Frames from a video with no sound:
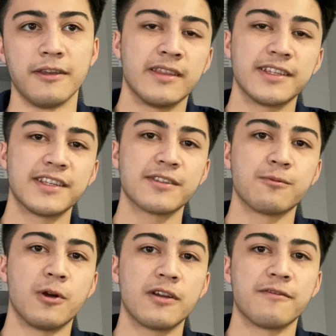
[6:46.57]
This is
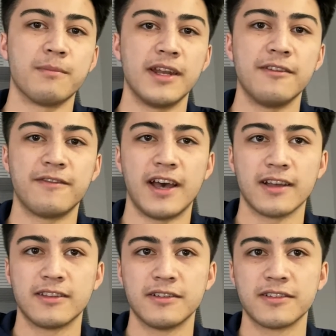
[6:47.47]
one of many
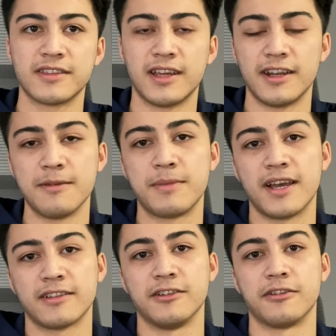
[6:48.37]
factors that
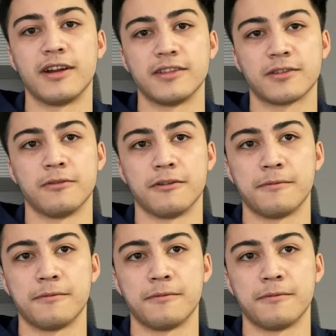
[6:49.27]
impacts your credit score,